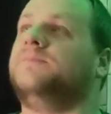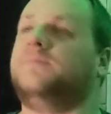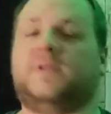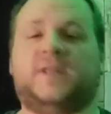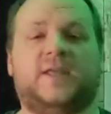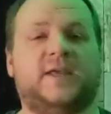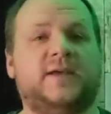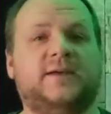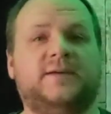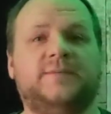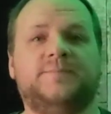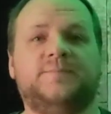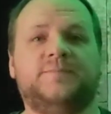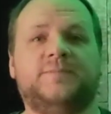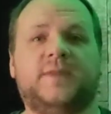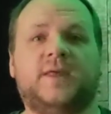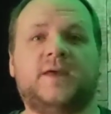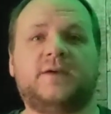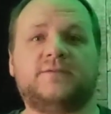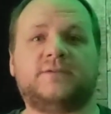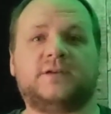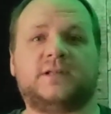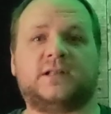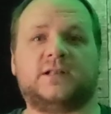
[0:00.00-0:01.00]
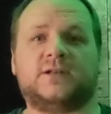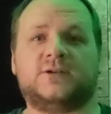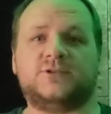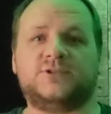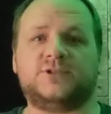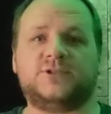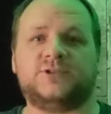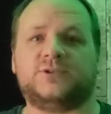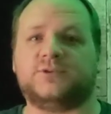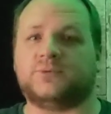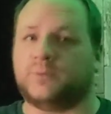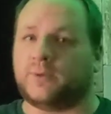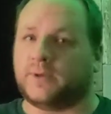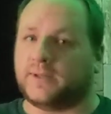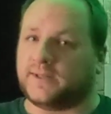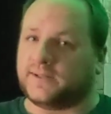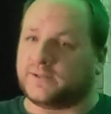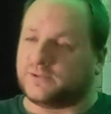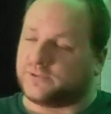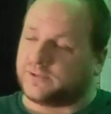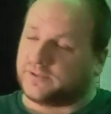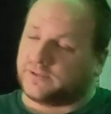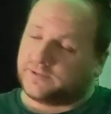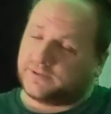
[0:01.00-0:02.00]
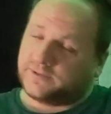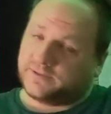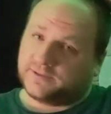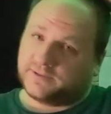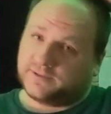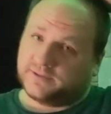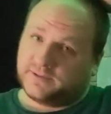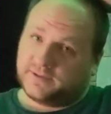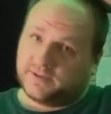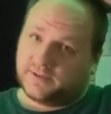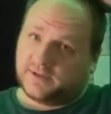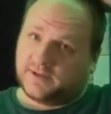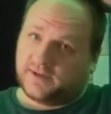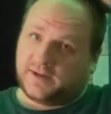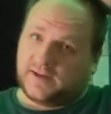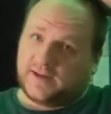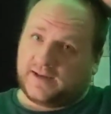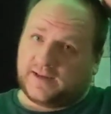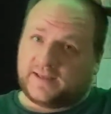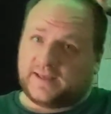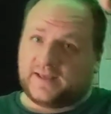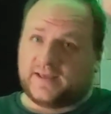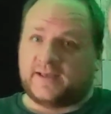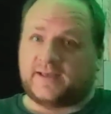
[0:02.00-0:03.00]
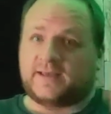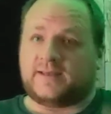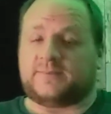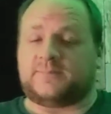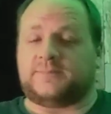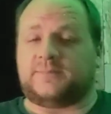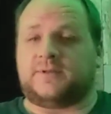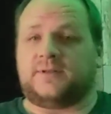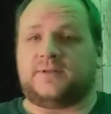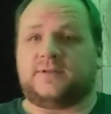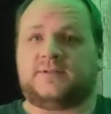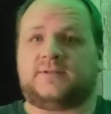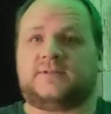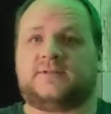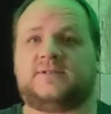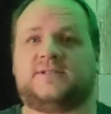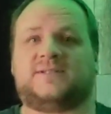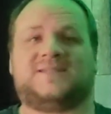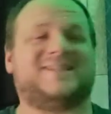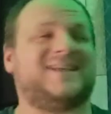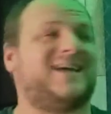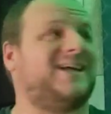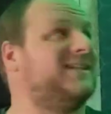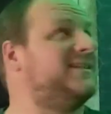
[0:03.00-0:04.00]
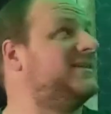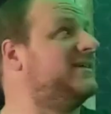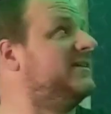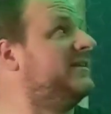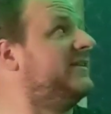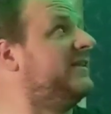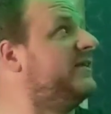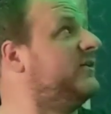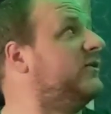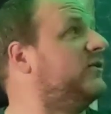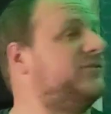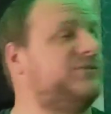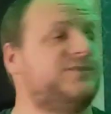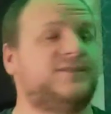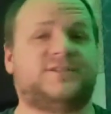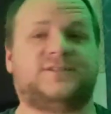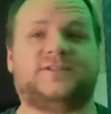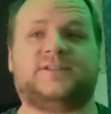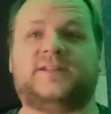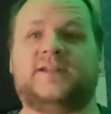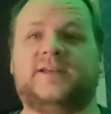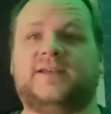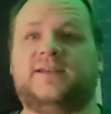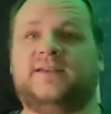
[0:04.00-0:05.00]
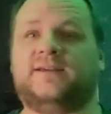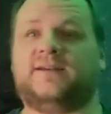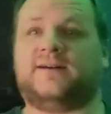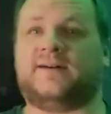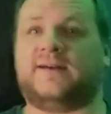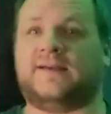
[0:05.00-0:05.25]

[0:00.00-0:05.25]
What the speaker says: Yeah, ever closer to 100. I am sat in the office today.